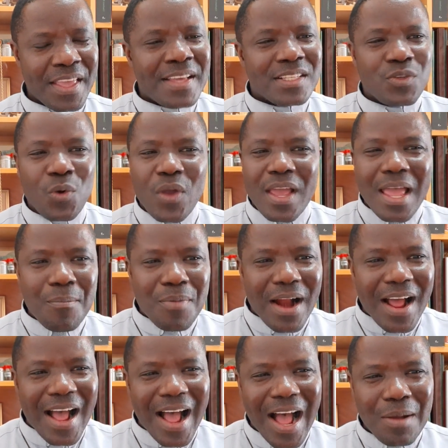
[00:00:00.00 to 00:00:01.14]
So
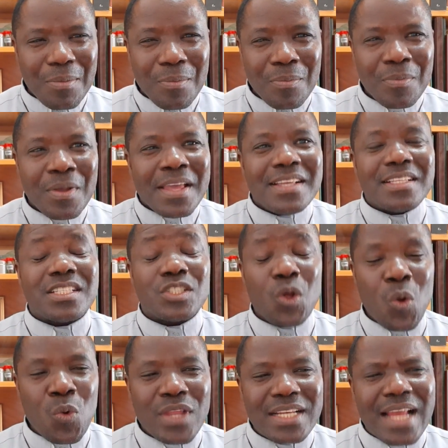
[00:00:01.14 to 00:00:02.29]
Abraham is
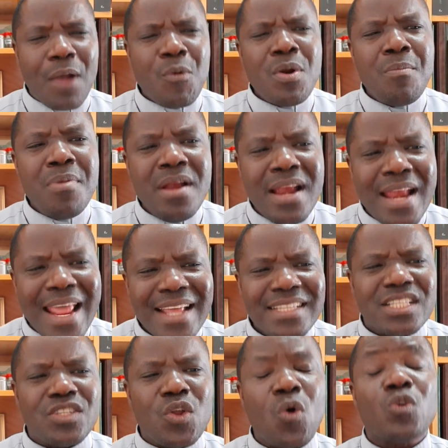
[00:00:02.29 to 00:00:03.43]
told that I will
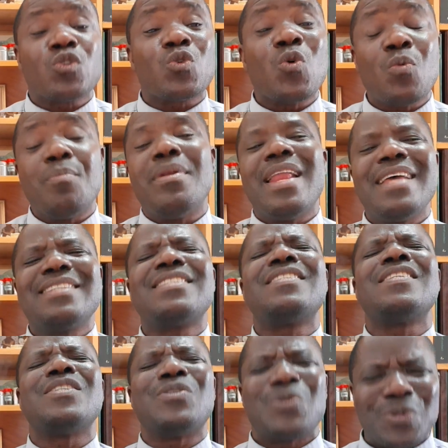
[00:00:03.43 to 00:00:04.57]
bless those who
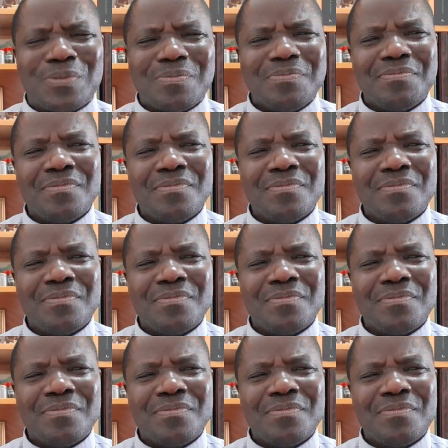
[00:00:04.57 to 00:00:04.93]
bless you.